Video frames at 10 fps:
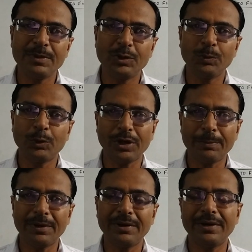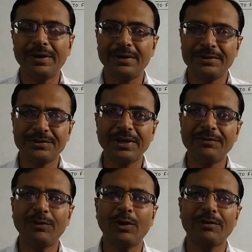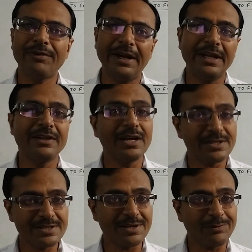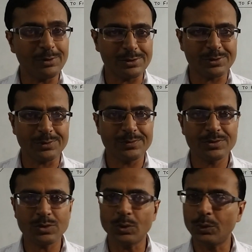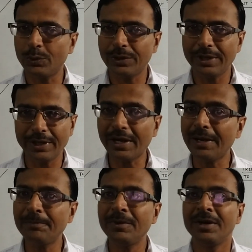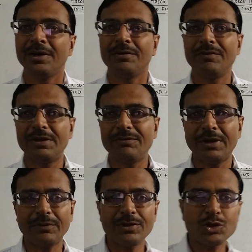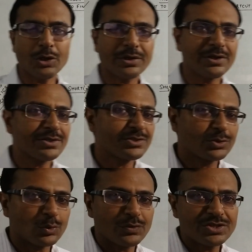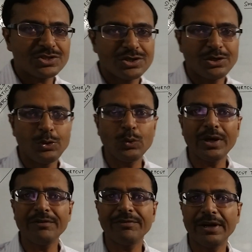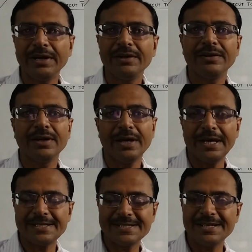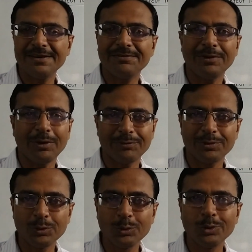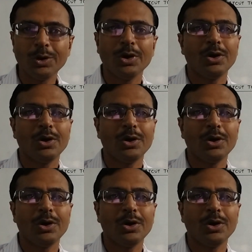me to put up a trick for finding the HCF also. So here I am with one of the shortcuts through which you can find the HCF of 2,